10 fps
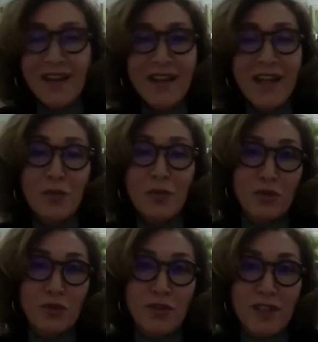the
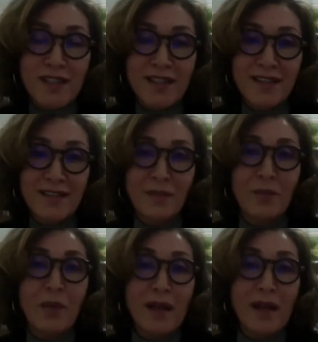portraits,
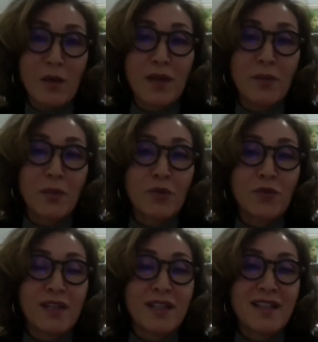black and white
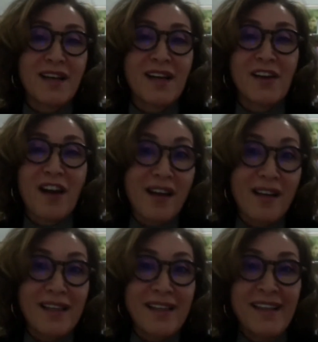portraits, are
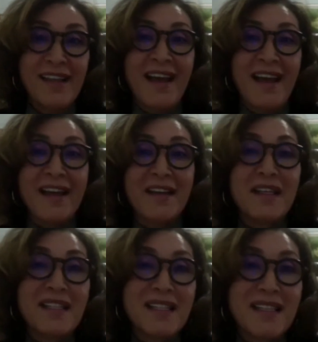ugly, and
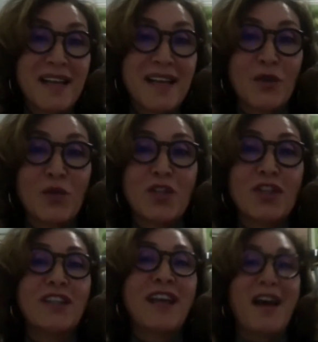instead we
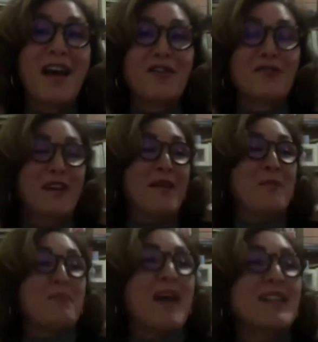should have
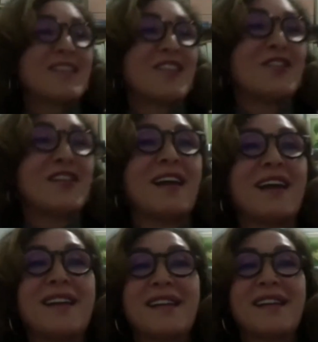pasted
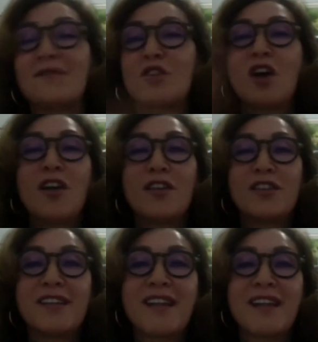like
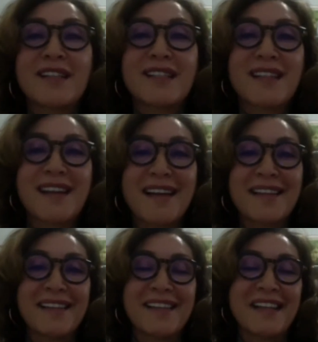colored
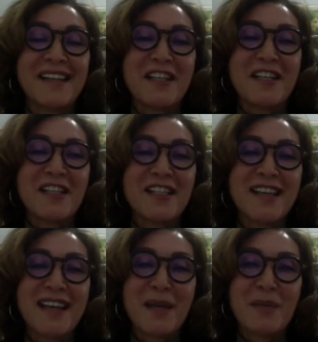
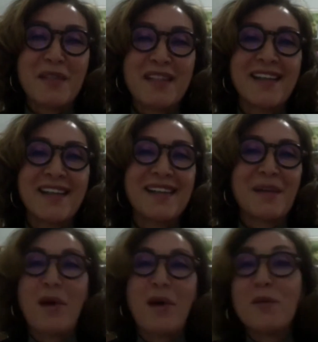landscapes,
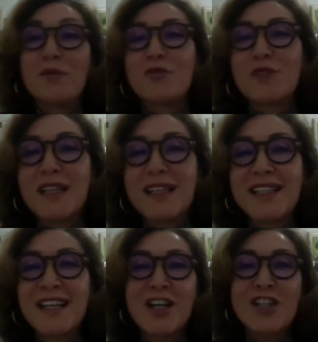palm
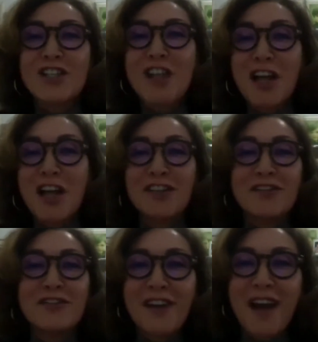trees,
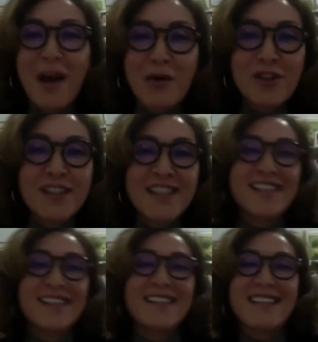
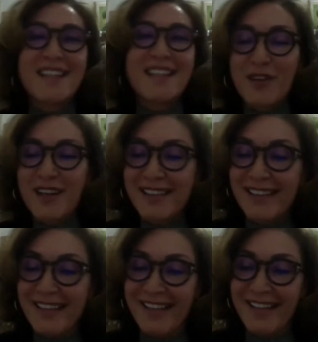sunflowers, etc.